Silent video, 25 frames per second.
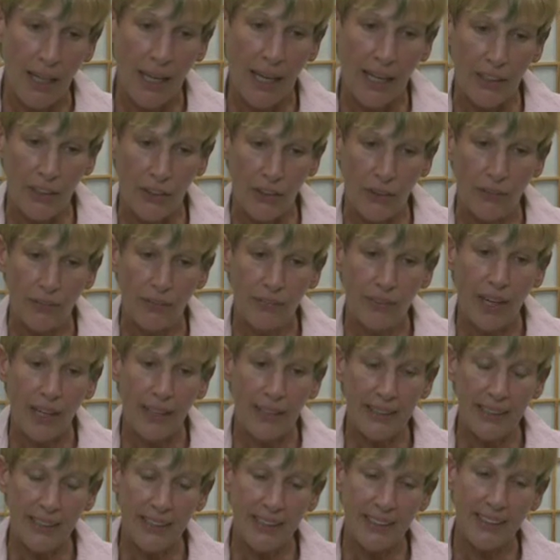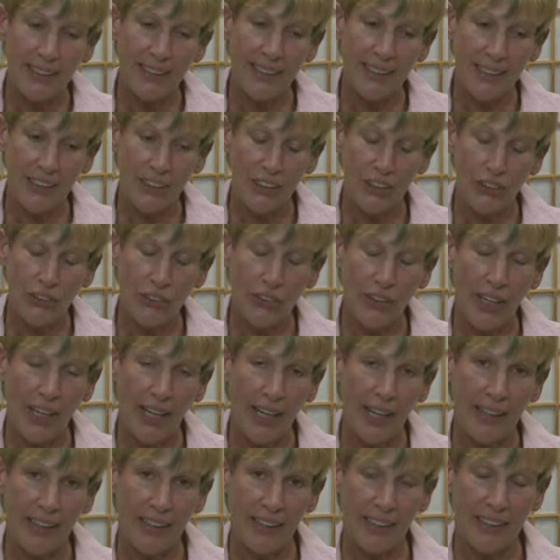and you've got this thing in your
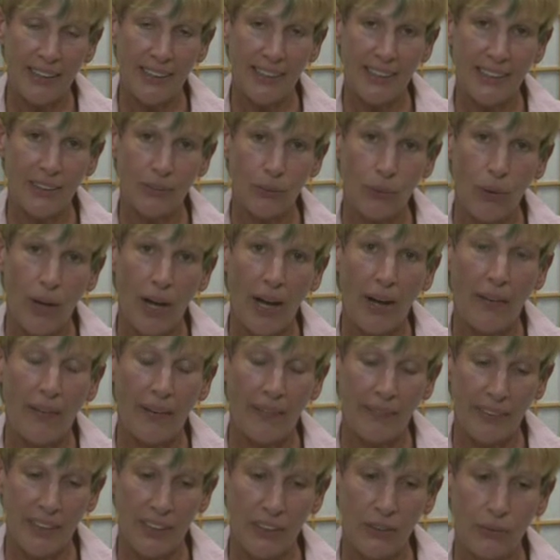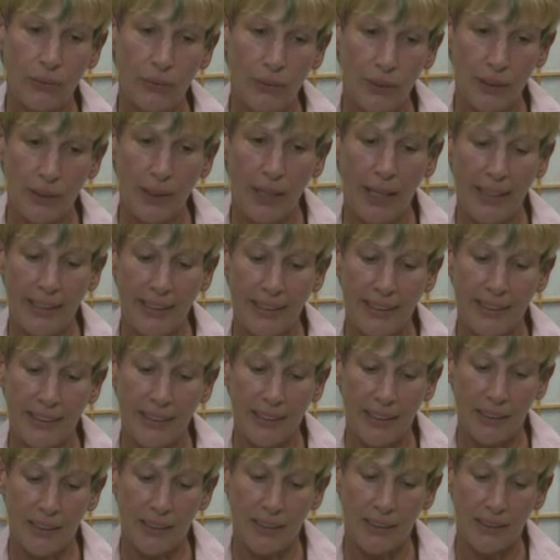head that says, Wow, I've just realized
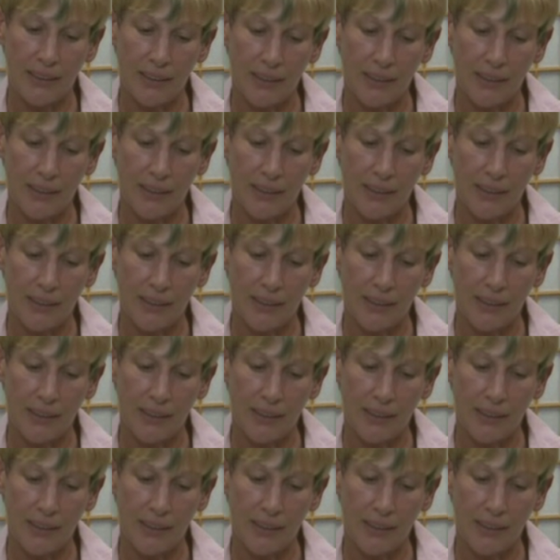this.